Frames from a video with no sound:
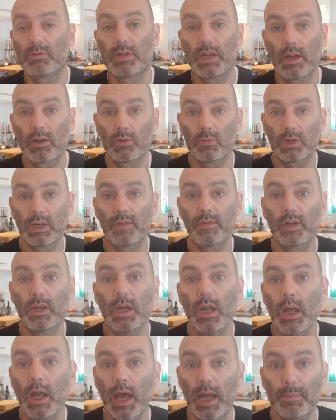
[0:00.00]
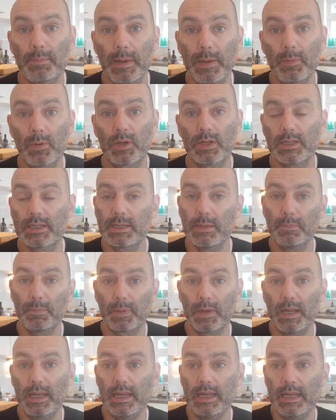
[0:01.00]
town or whatever. And people can
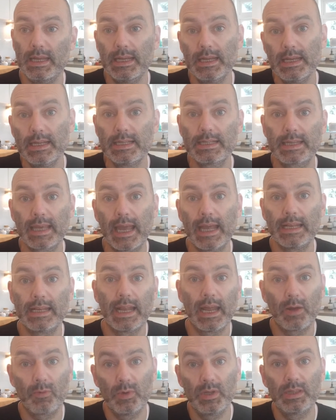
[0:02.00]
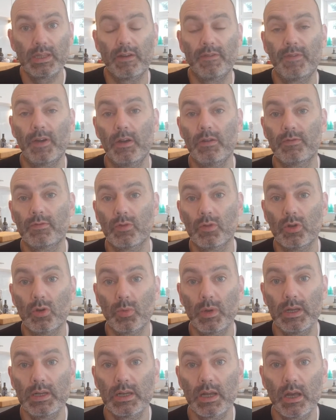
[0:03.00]
simply scan that with their phone through your
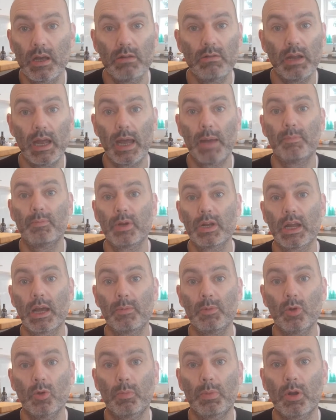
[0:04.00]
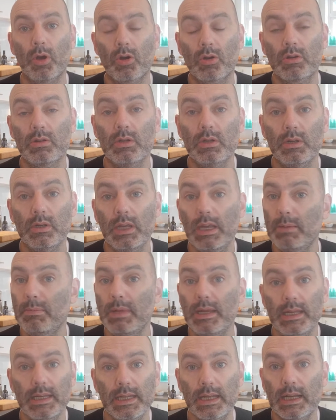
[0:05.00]
window and bring up your blog
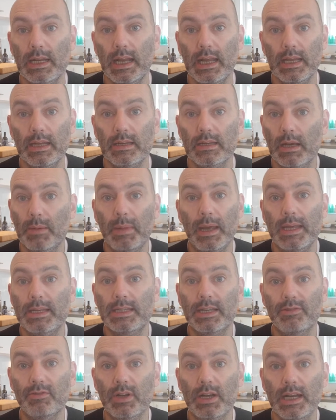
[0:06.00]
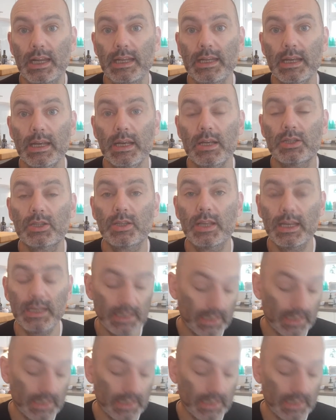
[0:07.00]
immediately. Amazing, really. So there you